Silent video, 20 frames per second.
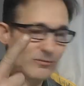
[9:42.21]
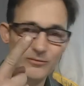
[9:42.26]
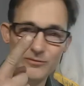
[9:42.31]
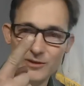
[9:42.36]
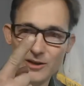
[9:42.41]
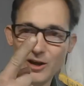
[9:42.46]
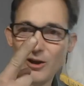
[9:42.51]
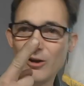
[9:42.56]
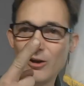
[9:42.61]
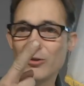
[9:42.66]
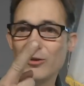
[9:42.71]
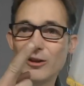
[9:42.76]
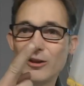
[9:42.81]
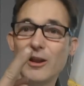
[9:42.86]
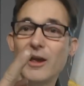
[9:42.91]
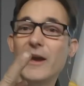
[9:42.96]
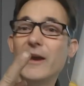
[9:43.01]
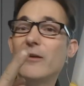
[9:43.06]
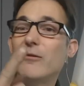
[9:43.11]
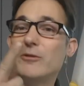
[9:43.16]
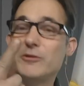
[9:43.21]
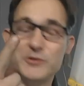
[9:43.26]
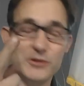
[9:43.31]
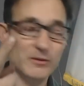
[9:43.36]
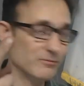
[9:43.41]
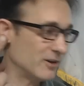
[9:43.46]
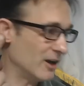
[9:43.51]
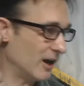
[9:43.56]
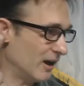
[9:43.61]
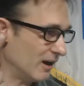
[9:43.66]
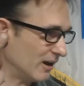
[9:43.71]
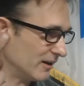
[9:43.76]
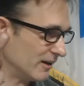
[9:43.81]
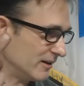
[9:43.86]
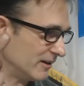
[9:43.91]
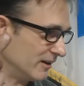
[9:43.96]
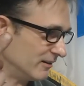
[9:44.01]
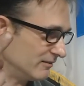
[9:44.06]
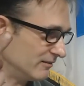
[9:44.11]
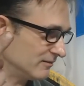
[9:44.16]
called the language of
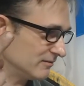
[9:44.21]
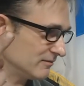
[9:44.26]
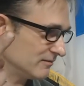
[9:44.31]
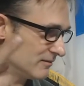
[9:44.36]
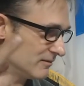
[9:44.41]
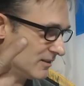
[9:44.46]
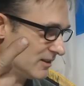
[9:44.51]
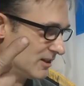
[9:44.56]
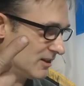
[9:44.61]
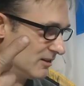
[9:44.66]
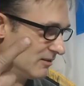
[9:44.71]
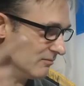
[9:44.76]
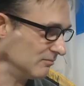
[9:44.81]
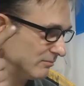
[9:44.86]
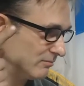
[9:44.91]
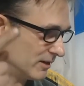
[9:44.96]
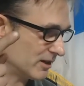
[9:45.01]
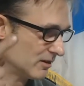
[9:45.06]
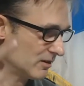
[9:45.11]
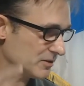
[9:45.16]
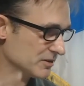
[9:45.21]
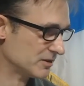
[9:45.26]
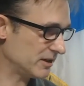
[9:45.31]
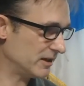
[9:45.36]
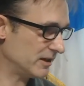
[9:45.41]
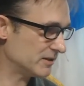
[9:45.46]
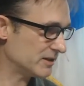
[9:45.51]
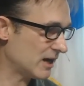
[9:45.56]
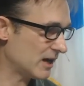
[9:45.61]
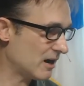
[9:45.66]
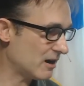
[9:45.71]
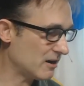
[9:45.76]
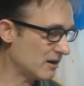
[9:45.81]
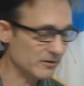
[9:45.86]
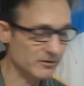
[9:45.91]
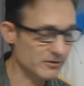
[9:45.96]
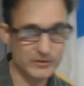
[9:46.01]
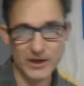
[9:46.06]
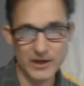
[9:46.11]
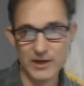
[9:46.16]
God, because the entire
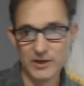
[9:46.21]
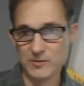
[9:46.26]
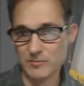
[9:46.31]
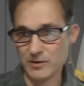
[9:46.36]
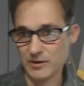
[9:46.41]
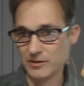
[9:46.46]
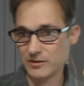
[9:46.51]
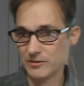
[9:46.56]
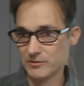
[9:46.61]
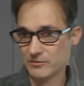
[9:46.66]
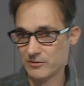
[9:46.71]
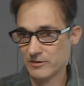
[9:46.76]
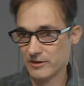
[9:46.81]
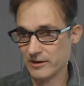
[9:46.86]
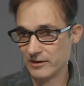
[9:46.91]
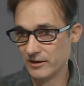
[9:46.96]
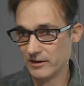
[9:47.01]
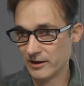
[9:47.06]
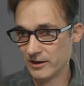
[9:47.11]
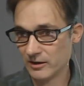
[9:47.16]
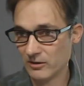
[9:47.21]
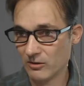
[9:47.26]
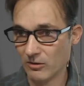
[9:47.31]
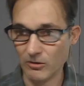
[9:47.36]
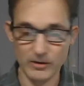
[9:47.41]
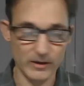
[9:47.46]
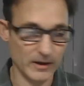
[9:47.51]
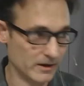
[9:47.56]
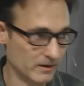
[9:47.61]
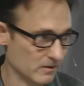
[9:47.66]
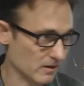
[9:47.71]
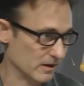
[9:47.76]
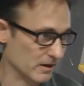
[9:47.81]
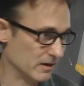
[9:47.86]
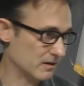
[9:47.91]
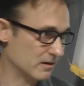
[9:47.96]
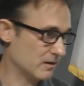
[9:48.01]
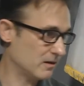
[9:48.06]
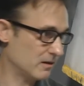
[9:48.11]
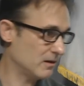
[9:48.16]
New Testament is written in Koine
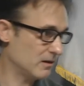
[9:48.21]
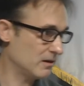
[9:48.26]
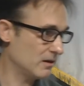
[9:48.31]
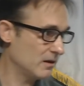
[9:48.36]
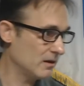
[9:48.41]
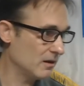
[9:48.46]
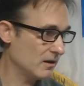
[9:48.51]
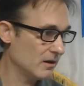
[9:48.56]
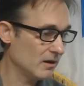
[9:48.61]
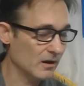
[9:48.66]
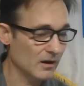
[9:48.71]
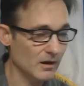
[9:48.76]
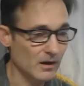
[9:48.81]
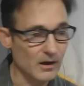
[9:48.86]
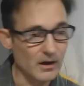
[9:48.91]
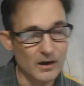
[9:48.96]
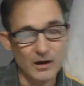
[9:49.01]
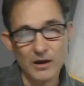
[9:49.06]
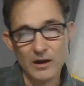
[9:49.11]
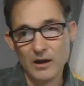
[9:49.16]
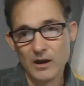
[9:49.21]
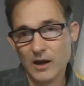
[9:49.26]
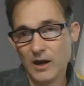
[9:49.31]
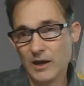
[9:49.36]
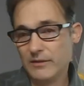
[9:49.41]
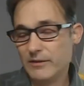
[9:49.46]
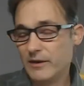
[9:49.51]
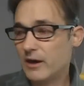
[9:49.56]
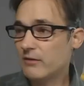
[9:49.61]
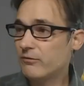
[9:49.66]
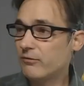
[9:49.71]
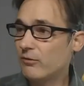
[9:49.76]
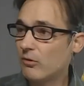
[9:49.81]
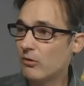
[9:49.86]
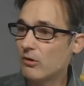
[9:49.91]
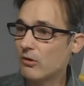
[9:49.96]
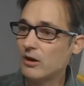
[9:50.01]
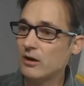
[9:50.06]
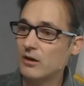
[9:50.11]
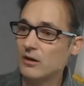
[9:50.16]
Greek. And
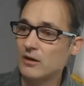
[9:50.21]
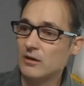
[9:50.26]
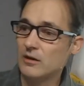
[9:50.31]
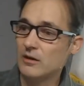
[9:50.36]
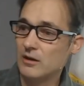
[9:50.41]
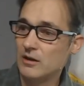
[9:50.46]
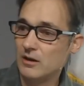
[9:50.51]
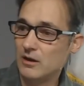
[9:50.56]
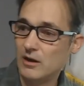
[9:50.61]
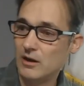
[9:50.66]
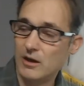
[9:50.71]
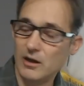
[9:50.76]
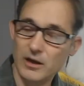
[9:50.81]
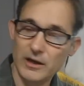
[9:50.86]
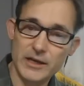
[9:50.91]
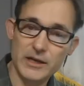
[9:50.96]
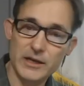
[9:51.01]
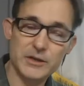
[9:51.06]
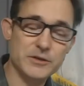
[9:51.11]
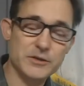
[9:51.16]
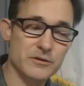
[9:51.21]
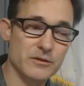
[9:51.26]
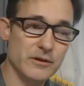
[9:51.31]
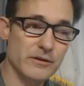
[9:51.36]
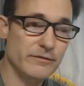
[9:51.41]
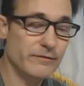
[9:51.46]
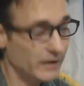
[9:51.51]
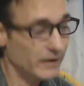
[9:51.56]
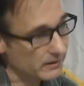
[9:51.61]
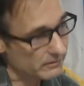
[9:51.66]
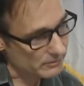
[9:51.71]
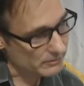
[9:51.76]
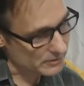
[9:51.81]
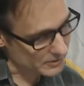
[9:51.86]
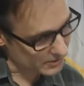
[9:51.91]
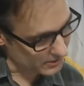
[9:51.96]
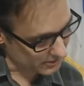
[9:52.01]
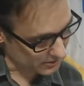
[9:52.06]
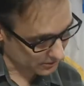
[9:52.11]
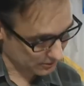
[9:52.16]
therefore, history
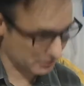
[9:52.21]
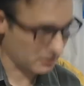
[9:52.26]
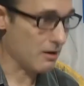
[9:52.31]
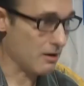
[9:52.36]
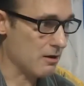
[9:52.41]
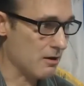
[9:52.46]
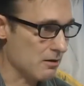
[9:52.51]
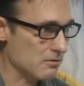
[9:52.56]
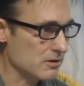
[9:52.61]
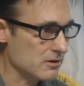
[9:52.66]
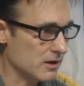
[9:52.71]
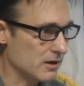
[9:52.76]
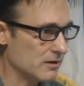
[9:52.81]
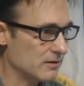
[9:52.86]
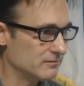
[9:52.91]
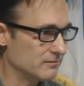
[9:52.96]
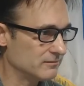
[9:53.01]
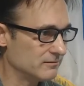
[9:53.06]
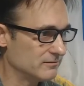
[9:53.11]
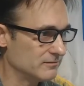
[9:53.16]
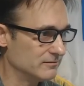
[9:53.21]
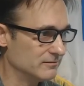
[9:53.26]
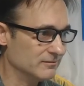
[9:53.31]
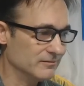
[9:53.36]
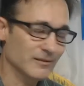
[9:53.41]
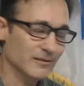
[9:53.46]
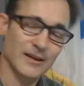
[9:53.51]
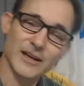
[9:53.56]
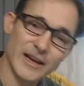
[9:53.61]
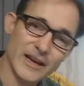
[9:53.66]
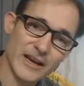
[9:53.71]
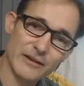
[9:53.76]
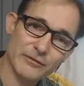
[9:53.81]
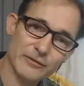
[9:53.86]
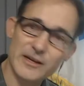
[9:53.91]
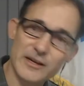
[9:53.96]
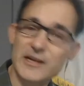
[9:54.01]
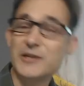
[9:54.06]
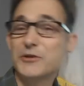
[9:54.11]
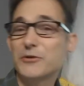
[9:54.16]
favors the strong.
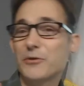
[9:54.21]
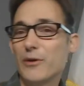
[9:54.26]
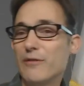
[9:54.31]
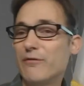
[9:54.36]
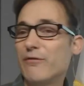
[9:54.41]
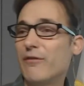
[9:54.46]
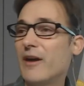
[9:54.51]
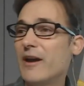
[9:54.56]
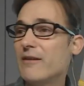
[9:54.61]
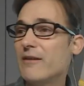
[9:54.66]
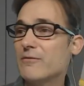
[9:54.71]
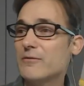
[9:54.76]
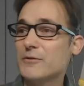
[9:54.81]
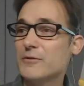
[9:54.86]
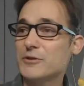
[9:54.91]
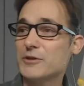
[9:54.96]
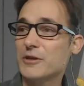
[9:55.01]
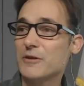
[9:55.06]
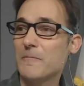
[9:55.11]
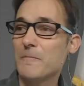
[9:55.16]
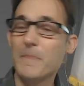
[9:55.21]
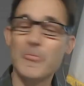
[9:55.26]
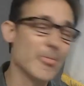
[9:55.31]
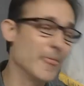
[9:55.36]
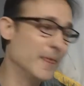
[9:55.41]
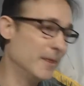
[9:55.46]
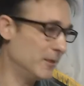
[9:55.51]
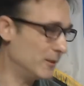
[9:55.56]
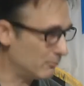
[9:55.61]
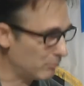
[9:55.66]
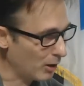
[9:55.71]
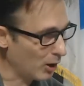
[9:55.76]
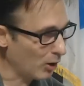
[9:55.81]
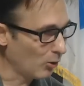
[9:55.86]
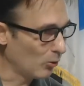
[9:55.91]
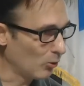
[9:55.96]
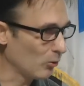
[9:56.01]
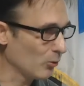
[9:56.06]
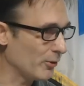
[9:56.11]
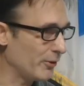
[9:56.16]
History favors the
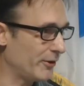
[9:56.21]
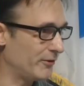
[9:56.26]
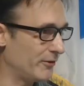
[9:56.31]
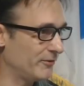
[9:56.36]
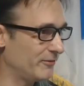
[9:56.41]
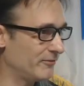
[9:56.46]
bold.